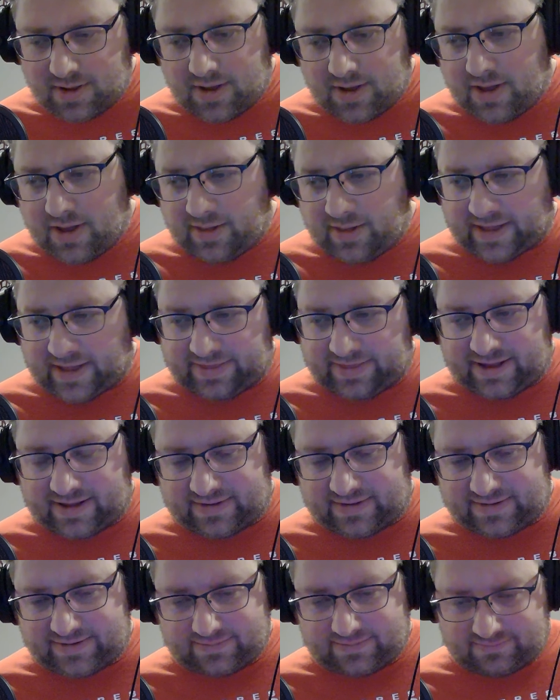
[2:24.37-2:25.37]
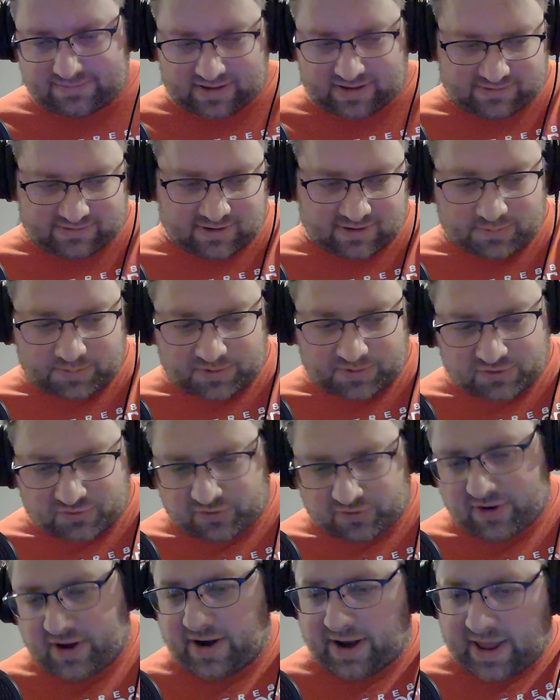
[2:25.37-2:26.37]
but that's that's gonna be
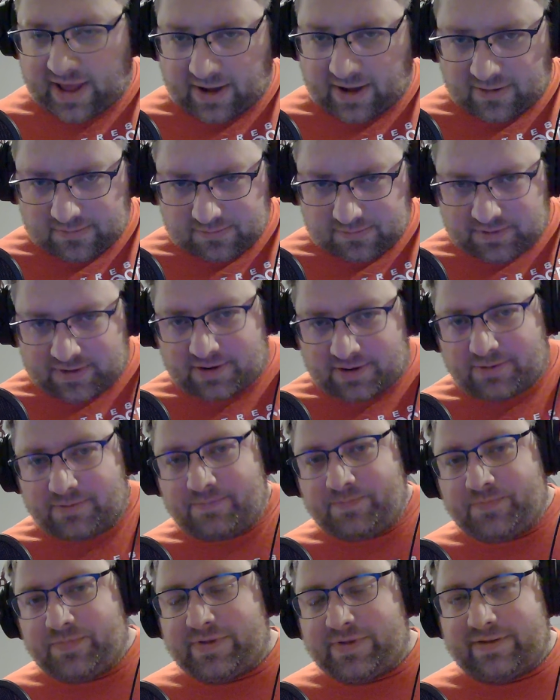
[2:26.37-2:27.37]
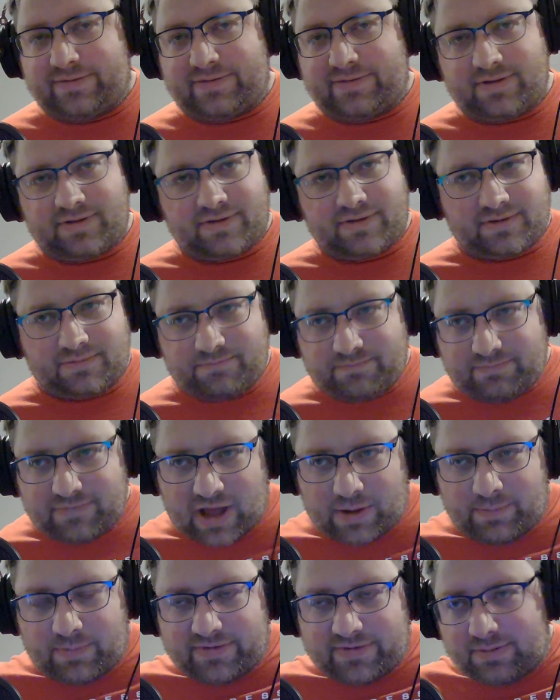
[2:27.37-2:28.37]
drawn out, you know. Just um,
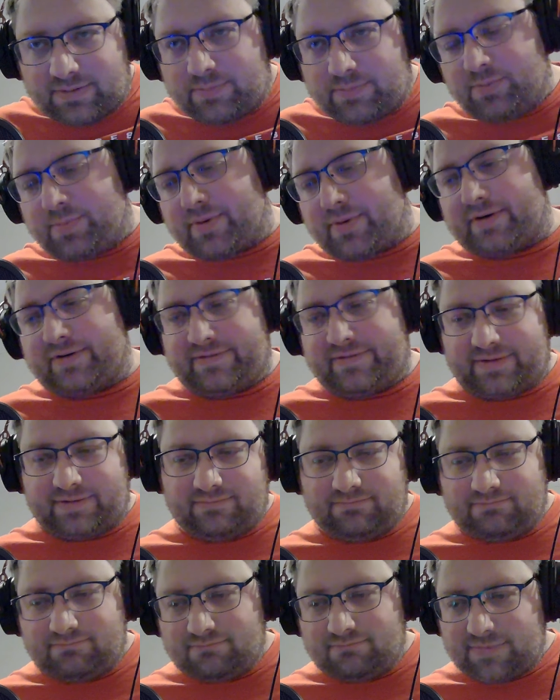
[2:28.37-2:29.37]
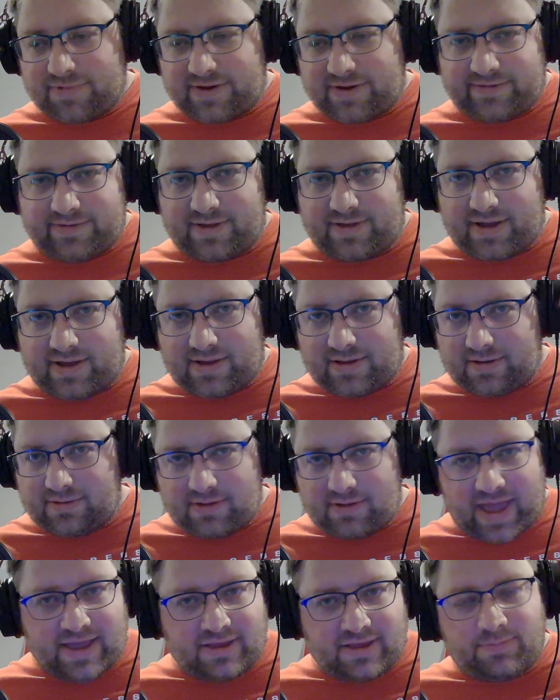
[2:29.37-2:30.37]
I'm a simple person. Just uh,
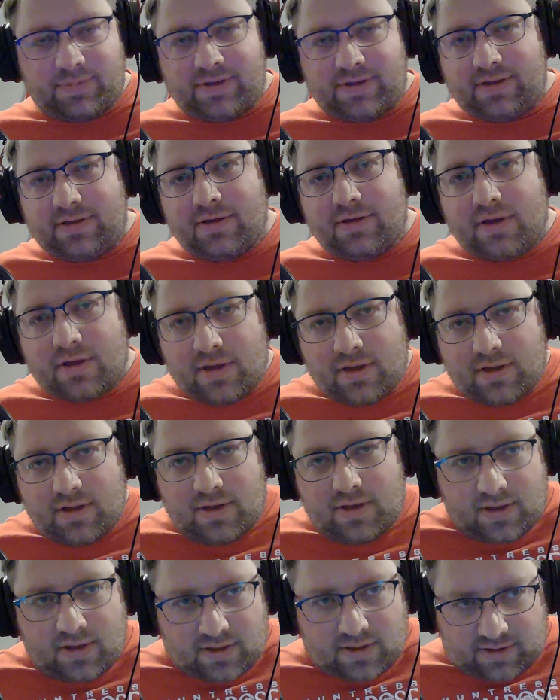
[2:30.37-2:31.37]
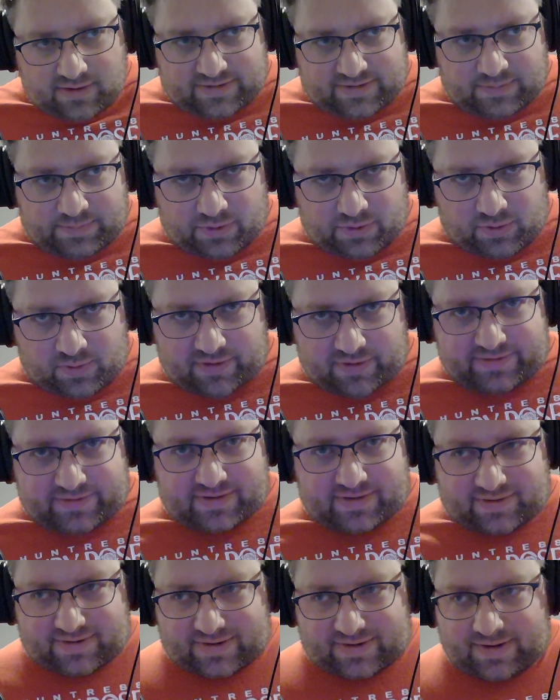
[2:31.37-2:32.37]
ask me simple
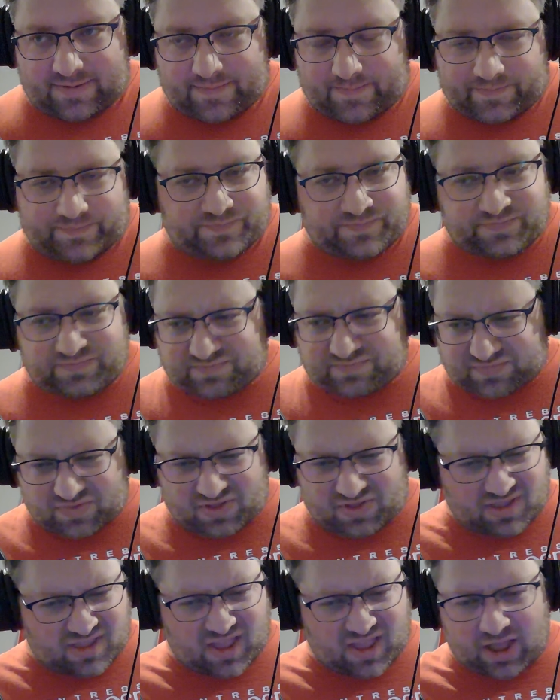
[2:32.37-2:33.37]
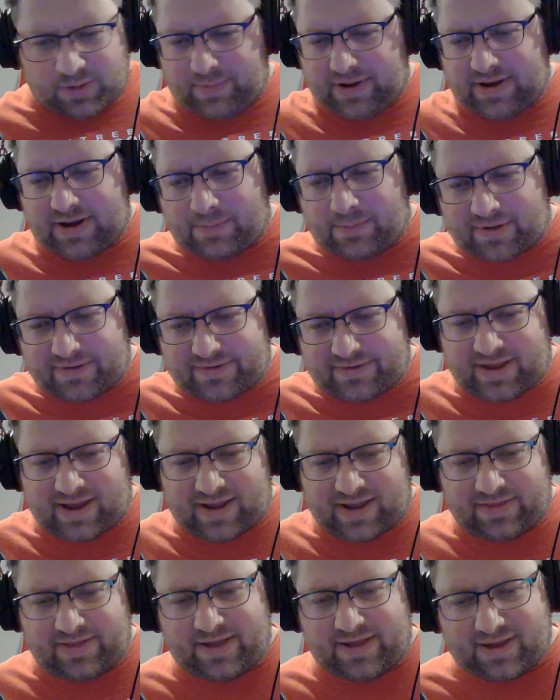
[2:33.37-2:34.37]
questions. I mean, I'm not
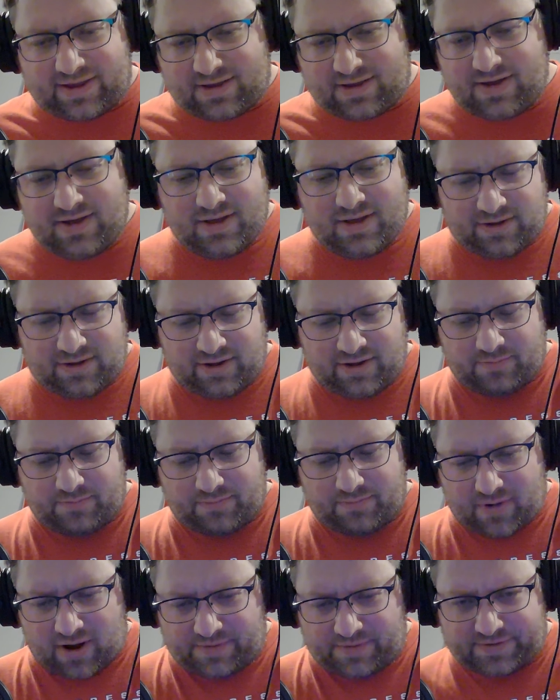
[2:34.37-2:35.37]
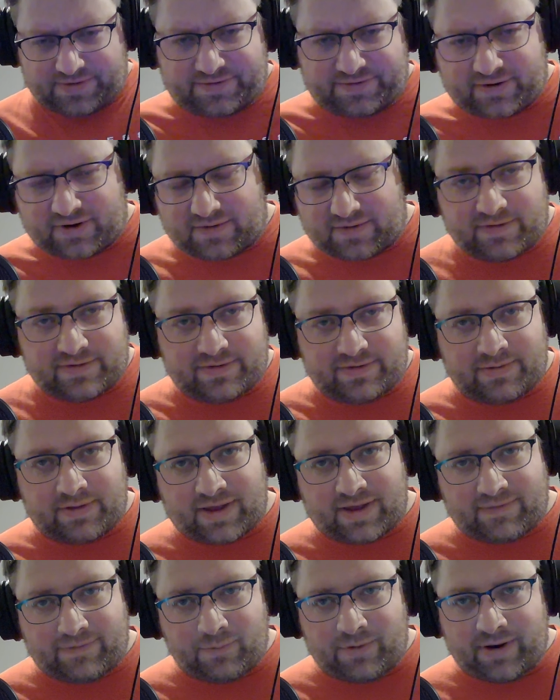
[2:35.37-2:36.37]
saying like you know on the surface, and like
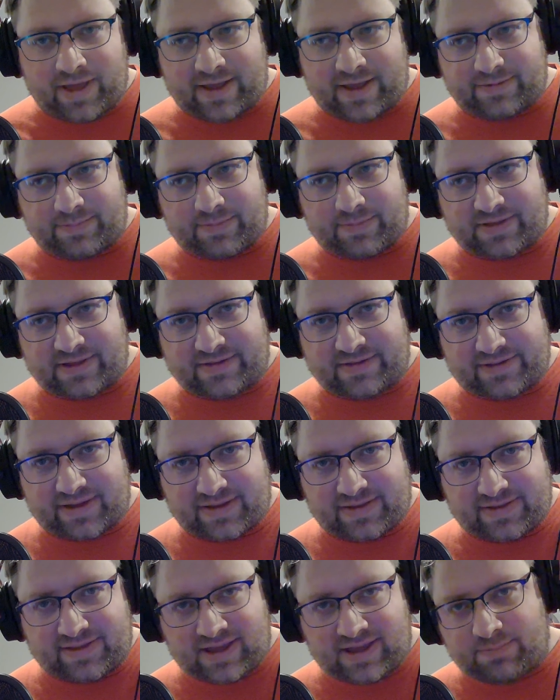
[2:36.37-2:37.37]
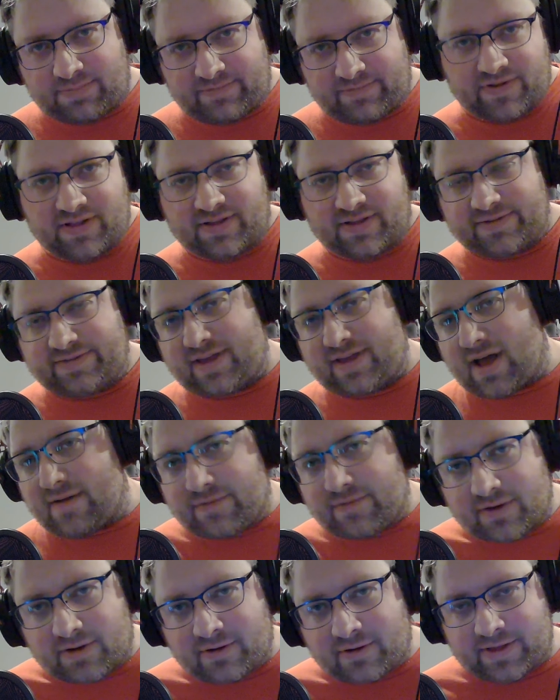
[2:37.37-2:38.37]
if you want to ask something that's like deep and
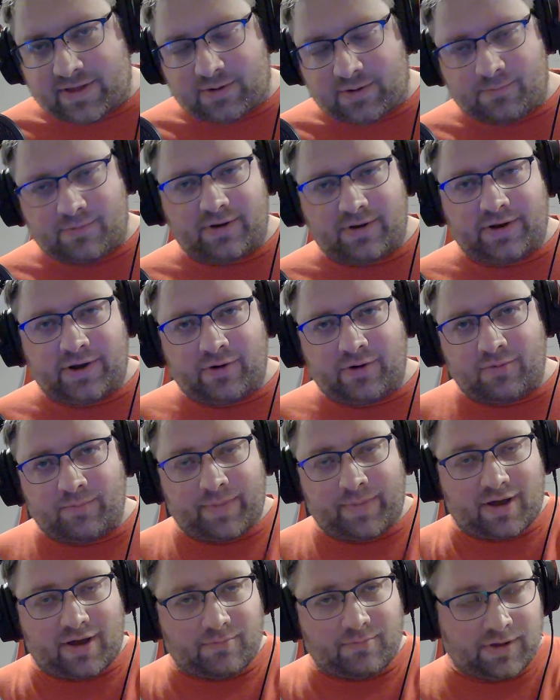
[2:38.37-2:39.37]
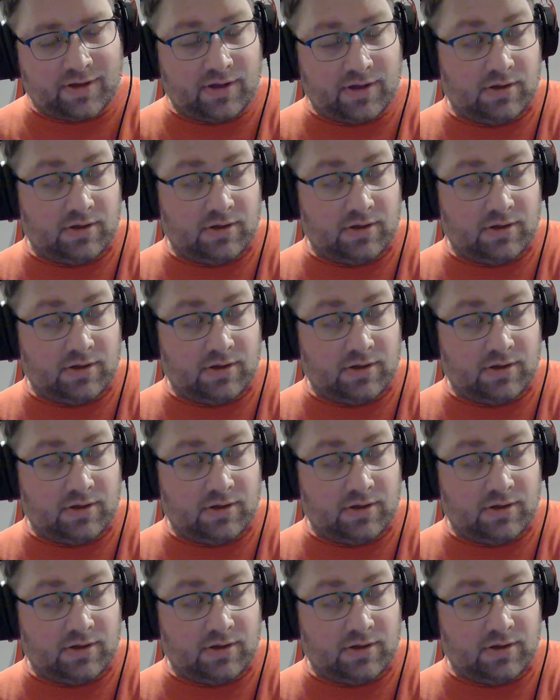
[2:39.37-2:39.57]
philosophical that you want to know about me,